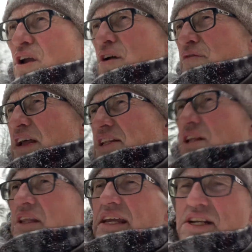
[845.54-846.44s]

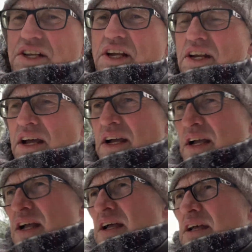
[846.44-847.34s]
ventilation,
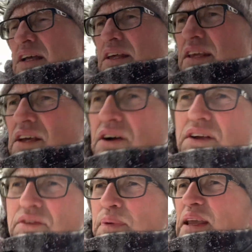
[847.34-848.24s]
you know,
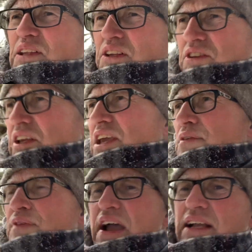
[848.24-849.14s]
it's, it's the key
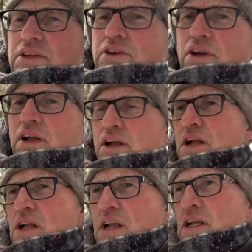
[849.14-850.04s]
factor.
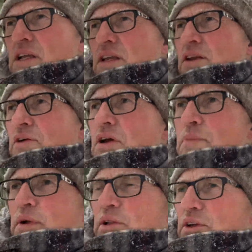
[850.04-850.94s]
You know, and our
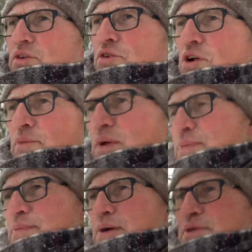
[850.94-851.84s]
buildings should be
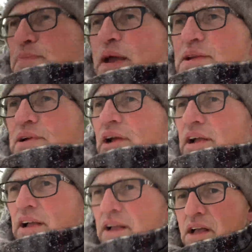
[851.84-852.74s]
much better,
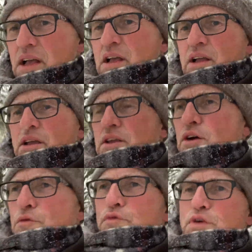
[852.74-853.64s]
you
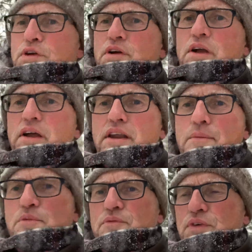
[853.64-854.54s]
know, for a
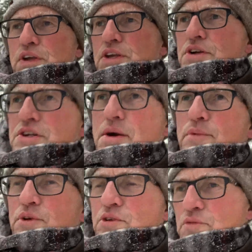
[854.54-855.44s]
number, for huge
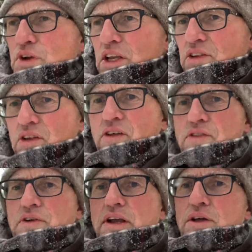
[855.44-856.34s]
numbers of reasons,
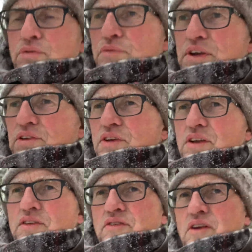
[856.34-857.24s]
other health
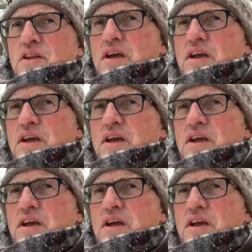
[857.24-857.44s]
reasons, and